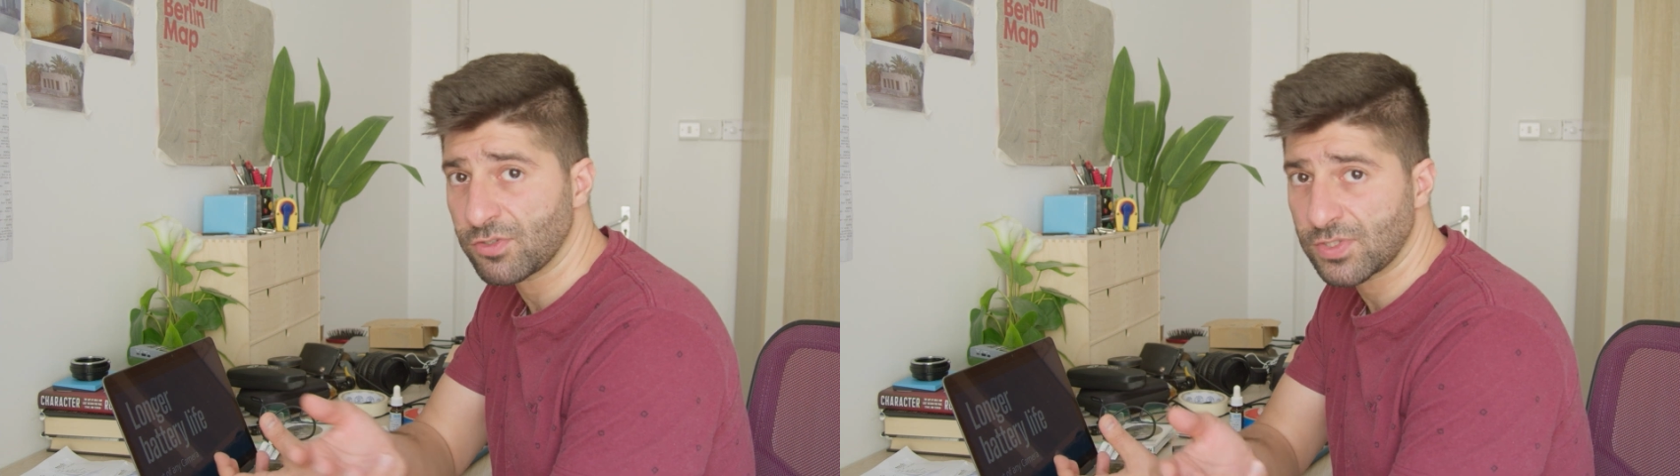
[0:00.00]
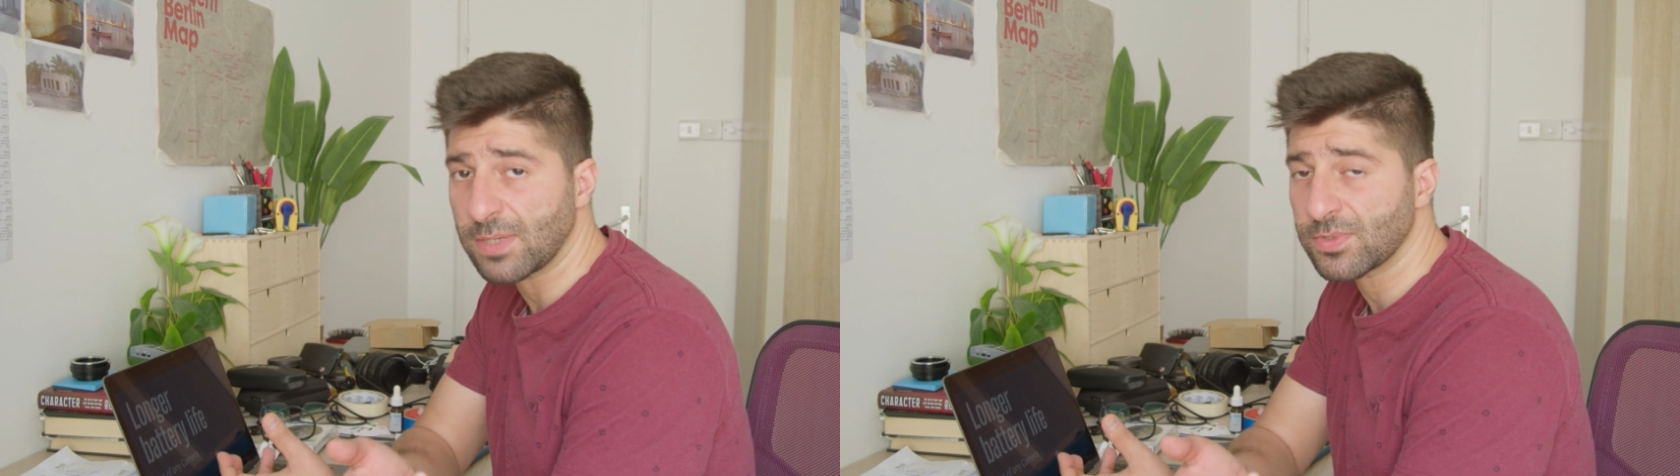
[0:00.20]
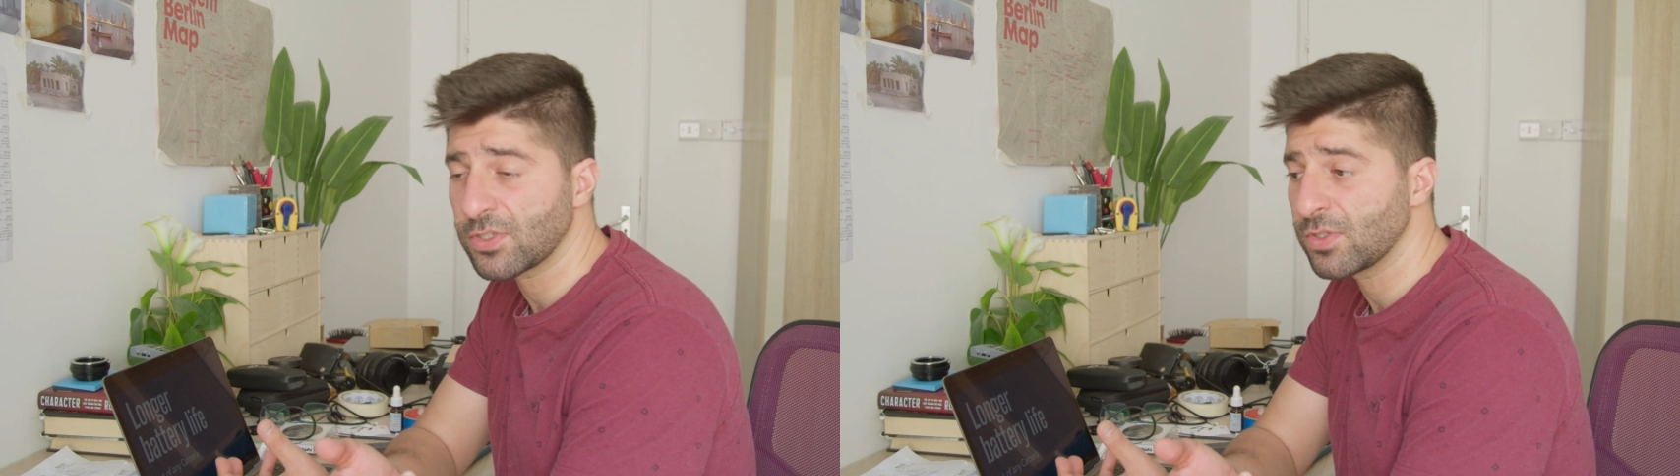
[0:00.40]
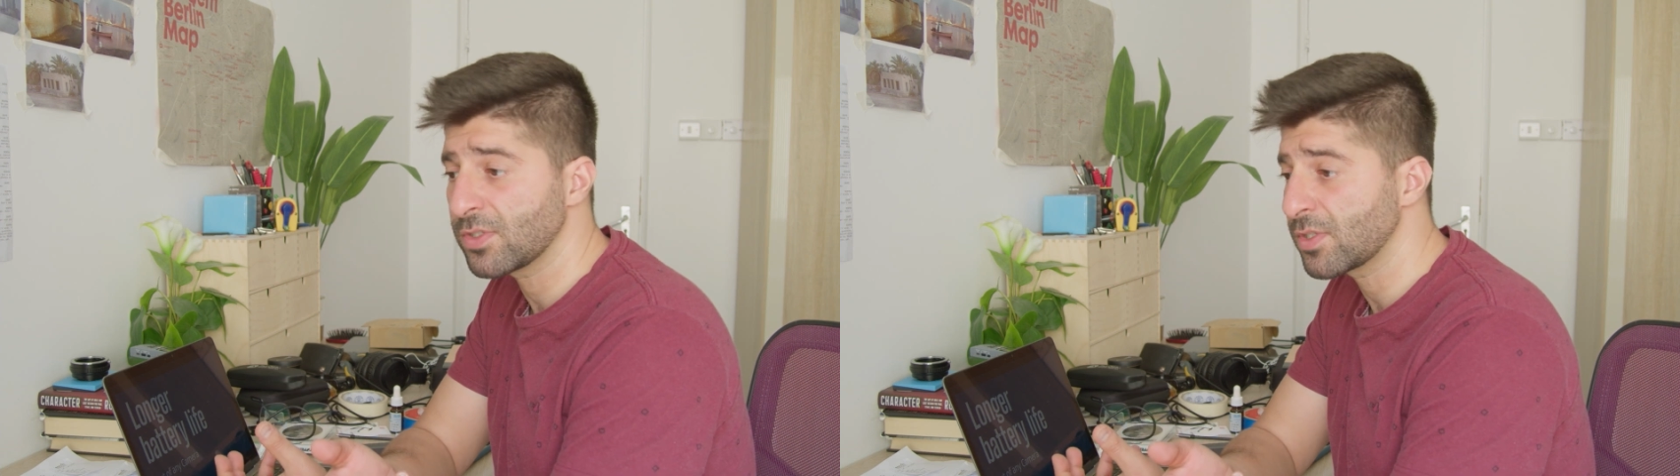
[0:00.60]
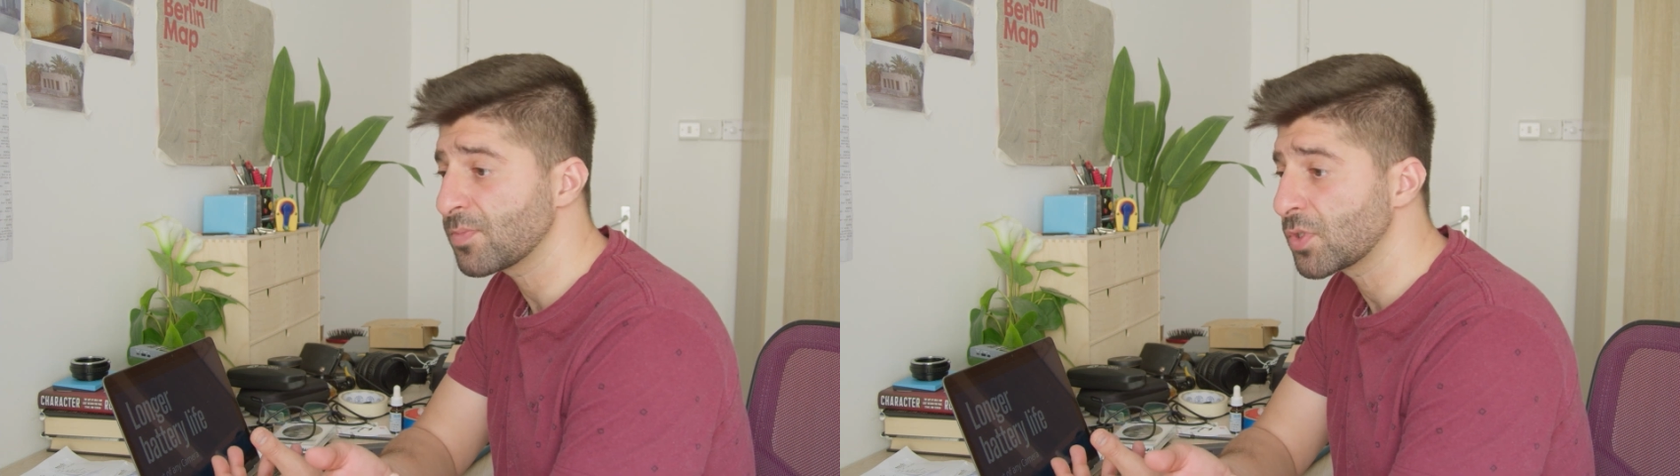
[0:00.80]

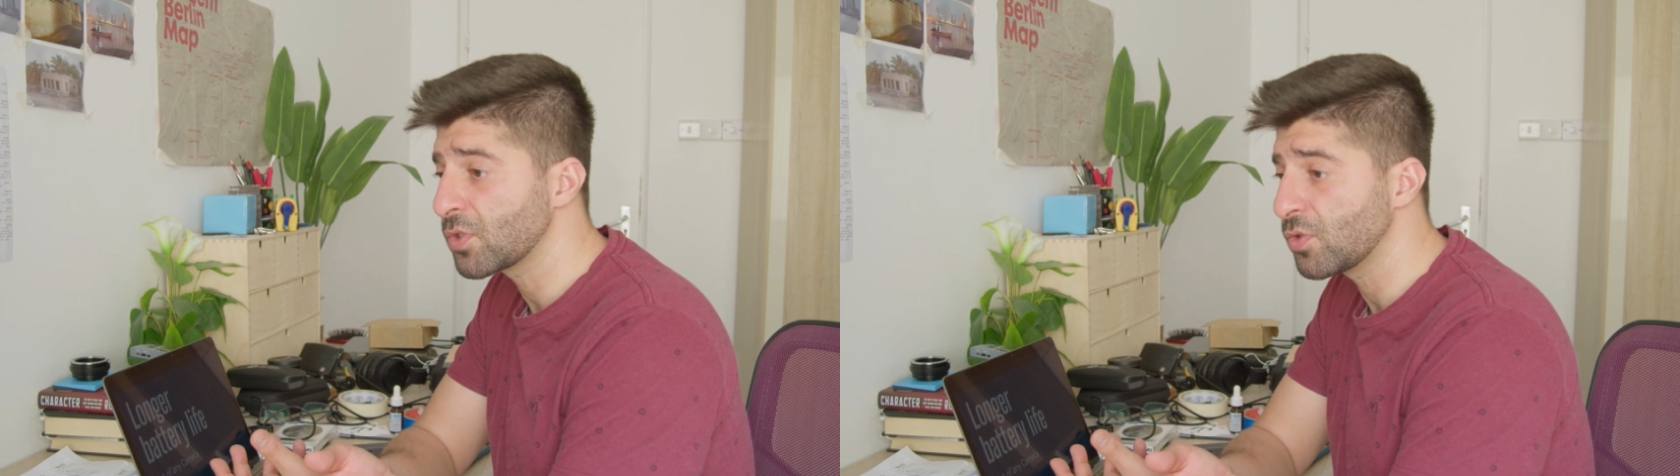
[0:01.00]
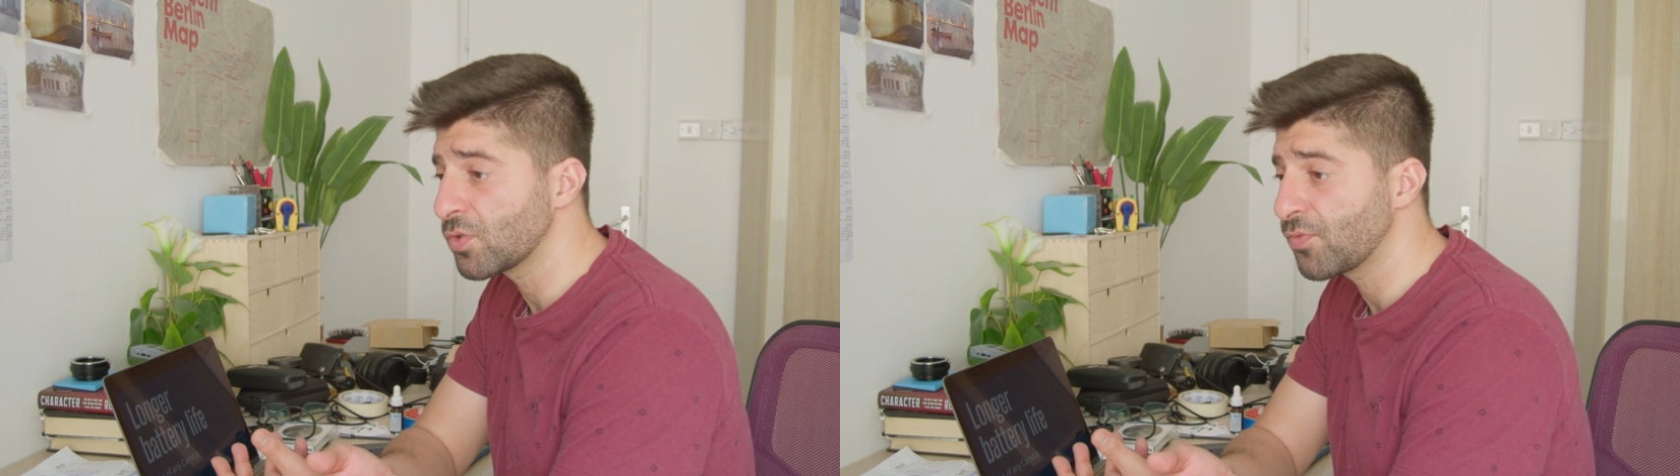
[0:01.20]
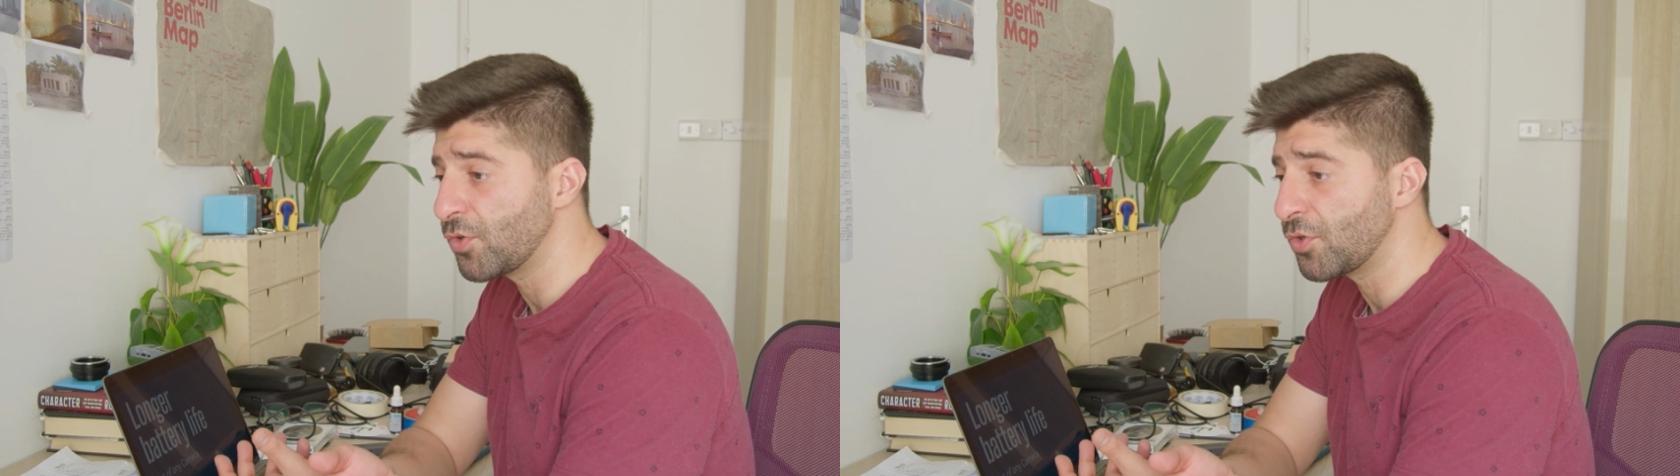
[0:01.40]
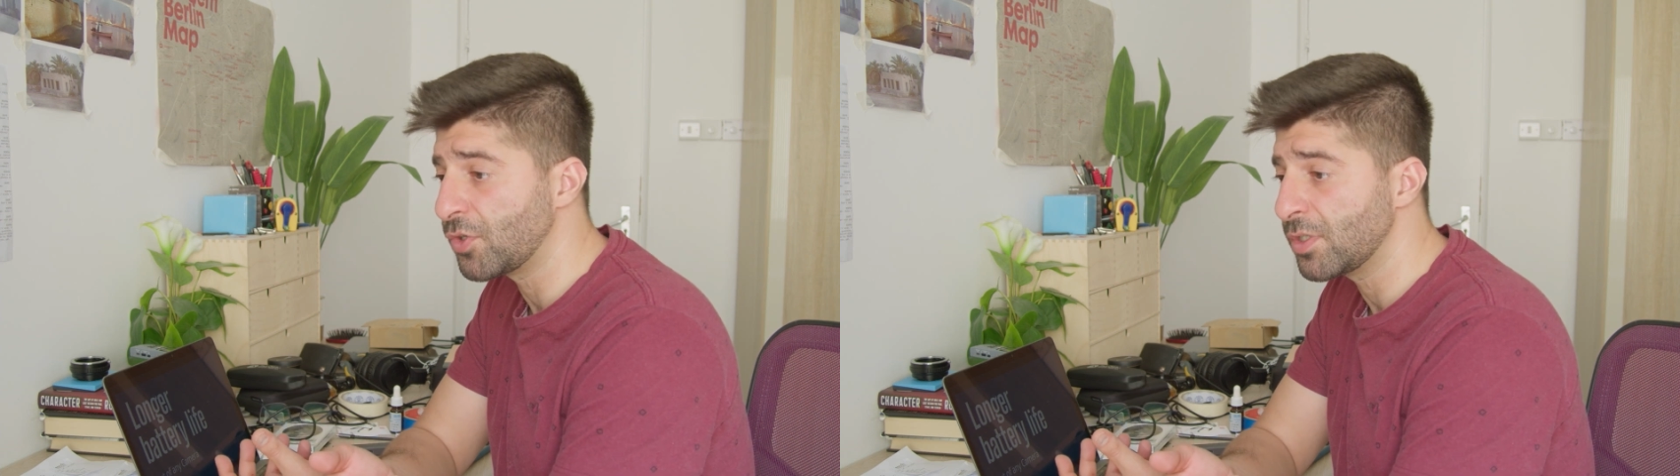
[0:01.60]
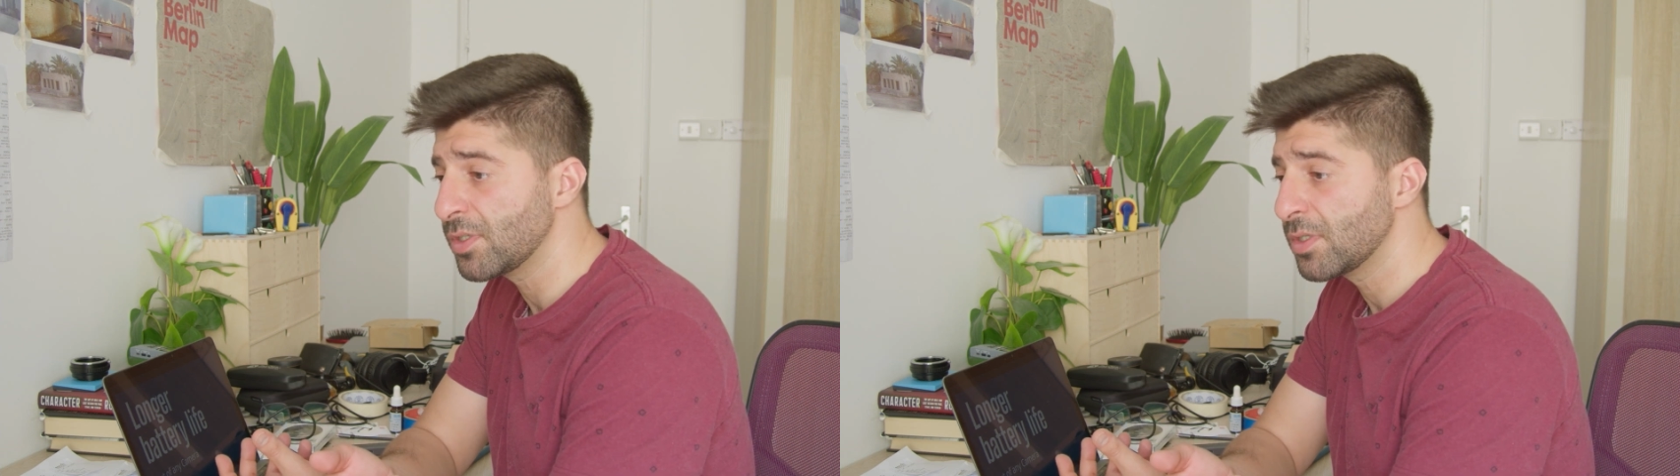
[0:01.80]
substitute
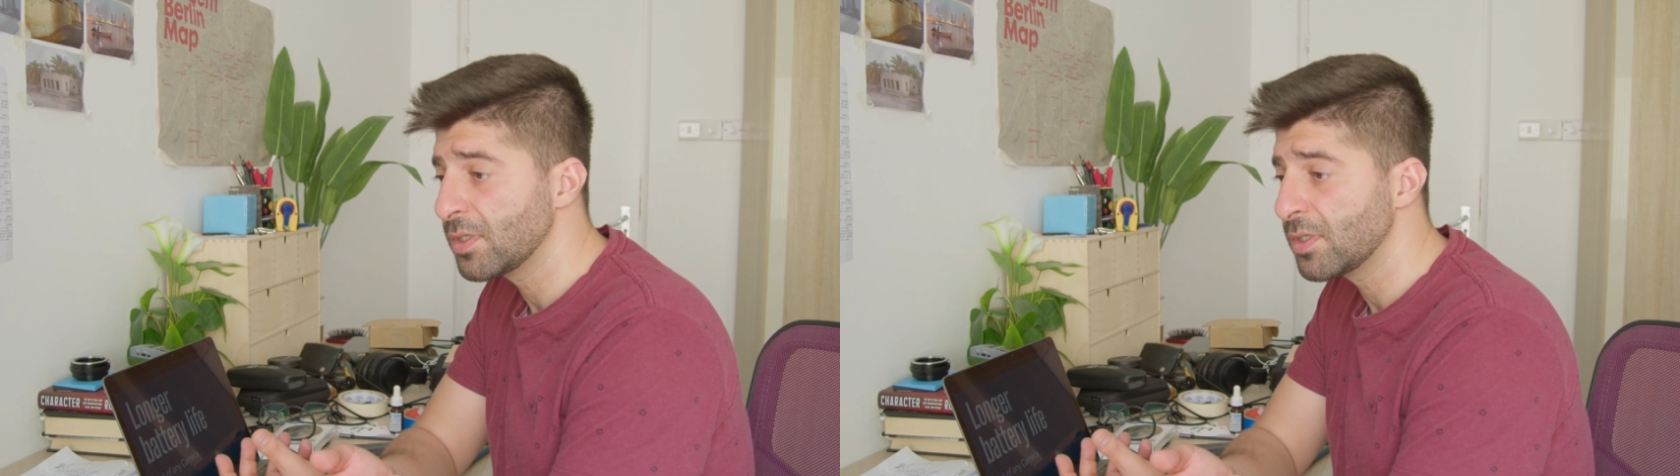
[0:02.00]
for